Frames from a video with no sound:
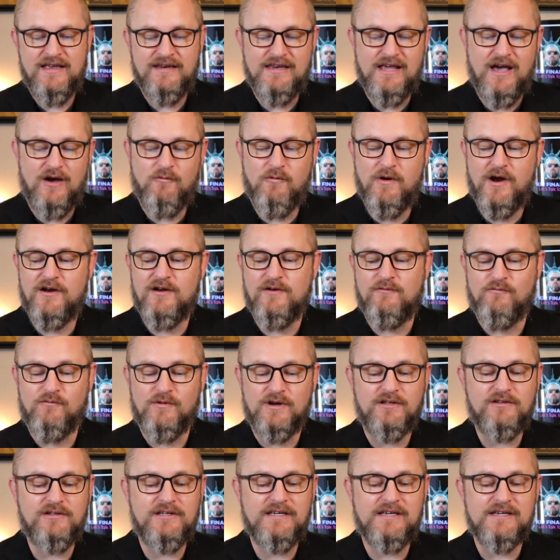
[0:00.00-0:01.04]
Now, where it
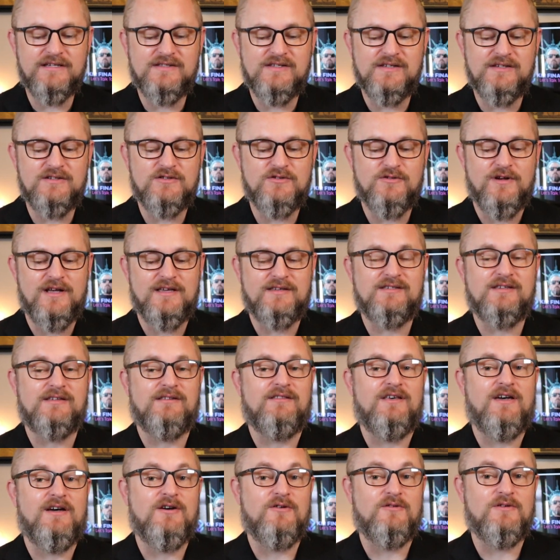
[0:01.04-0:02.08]
really gets
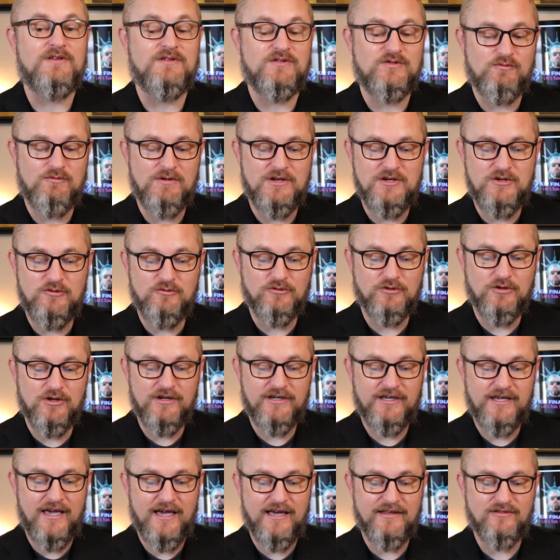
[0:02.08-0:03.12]
interesting, though, is when you
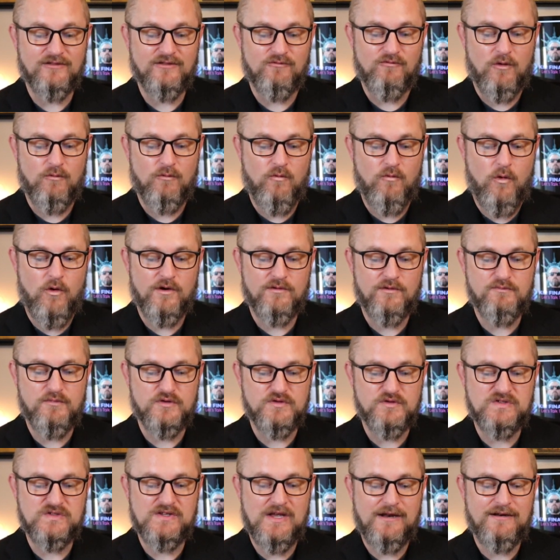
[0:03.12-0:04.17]
look at the reward
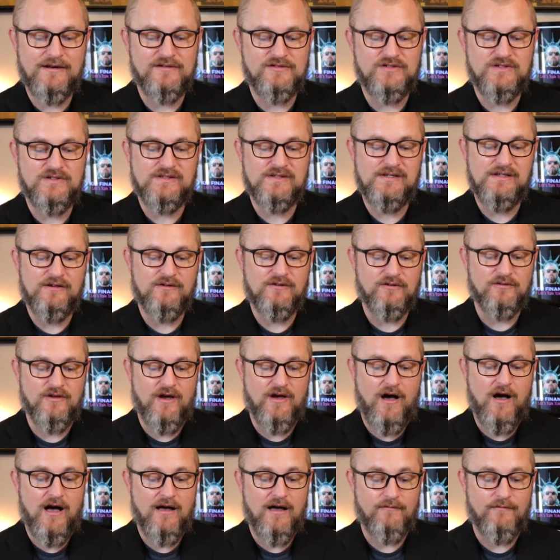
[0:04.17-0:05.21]
percentages YLD
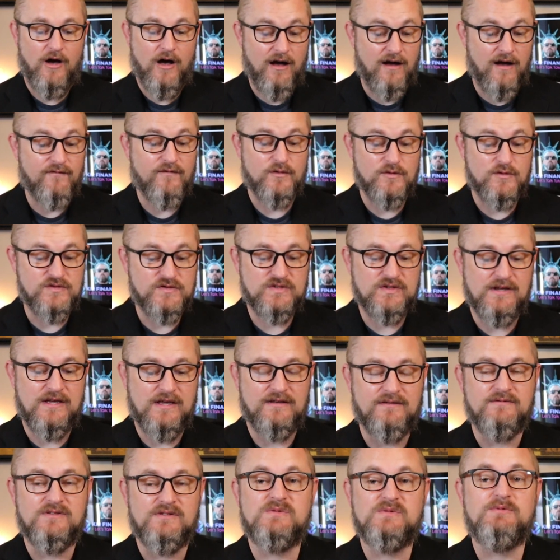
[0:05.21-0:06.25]
offers,
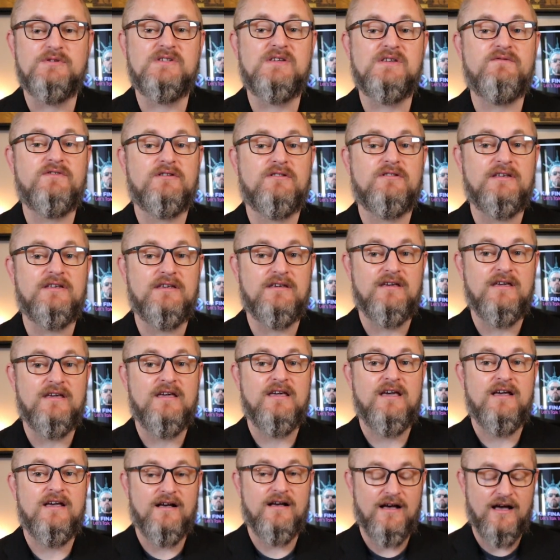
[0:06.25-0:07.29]
and specifically
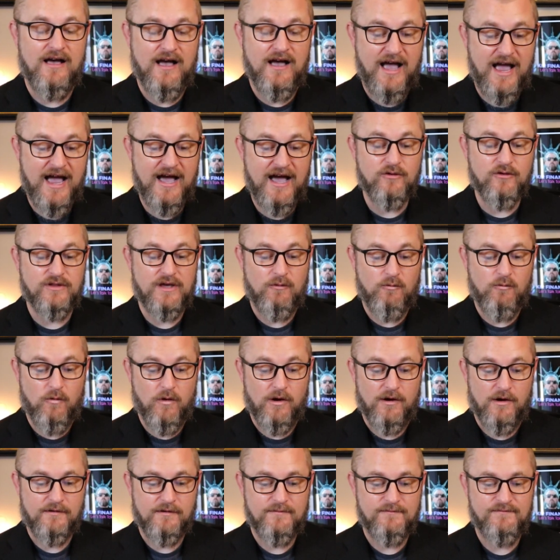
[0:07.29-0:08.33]
how they
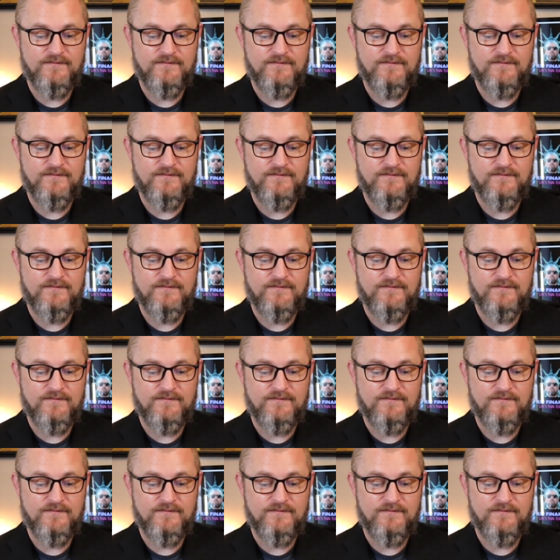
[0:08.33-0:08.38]
work.